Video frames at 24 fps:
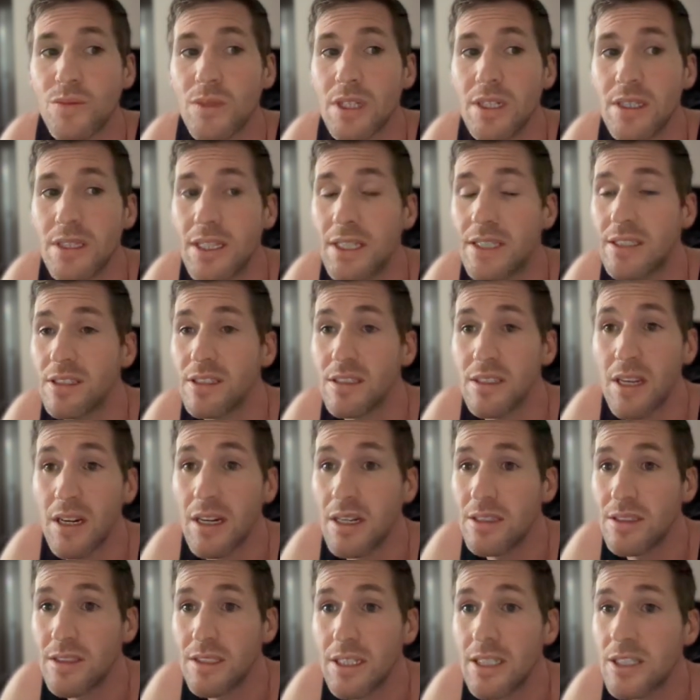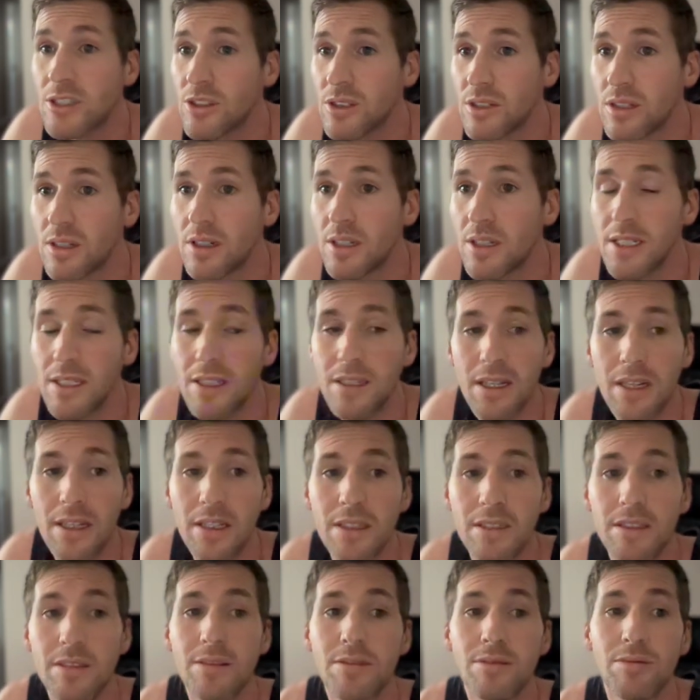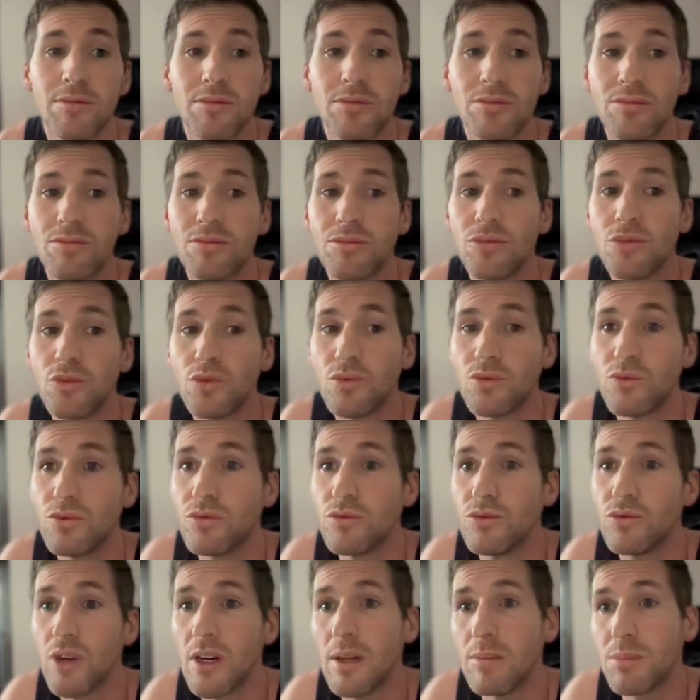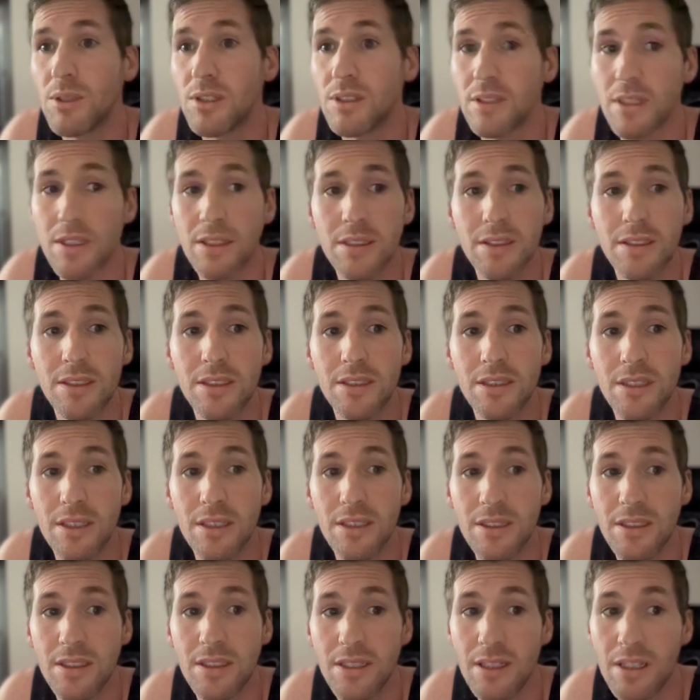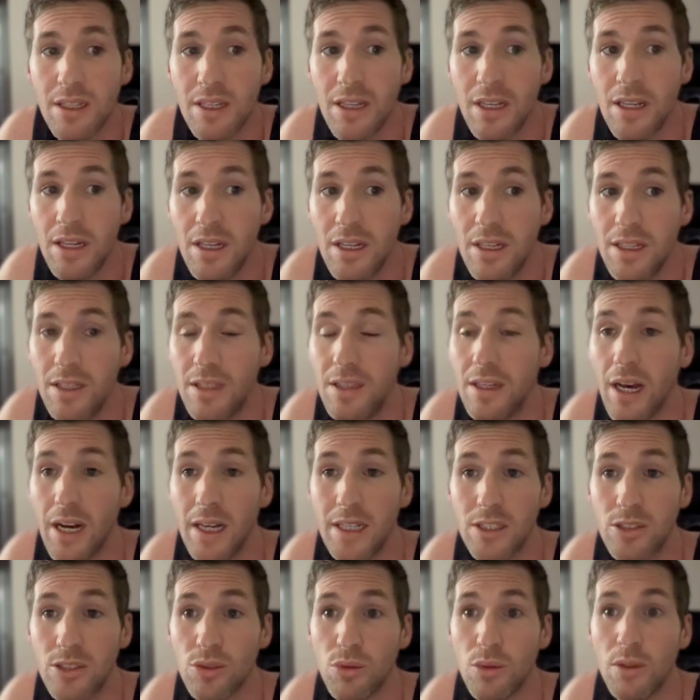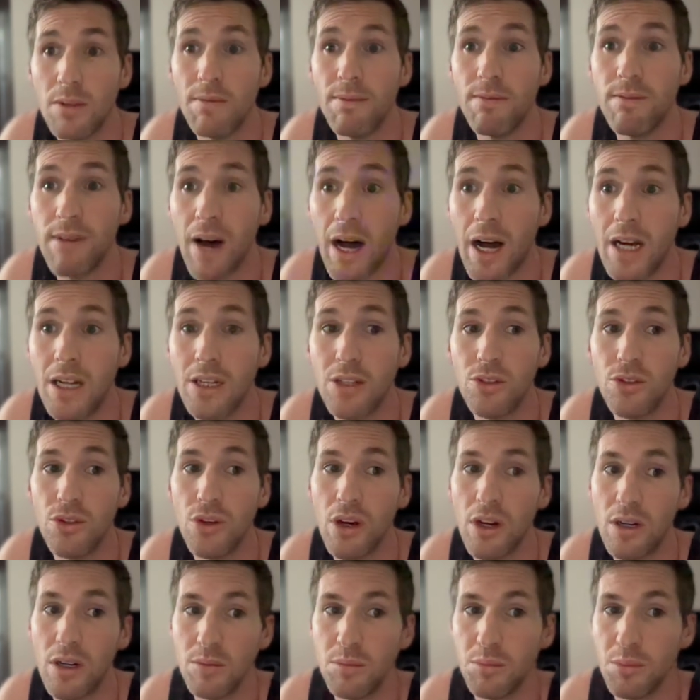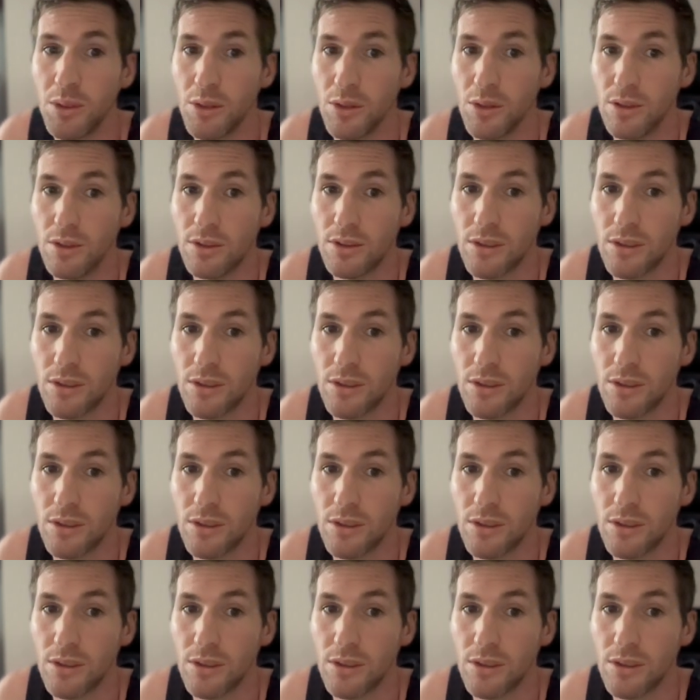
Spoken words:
this is a dictionary that represents the actual value output.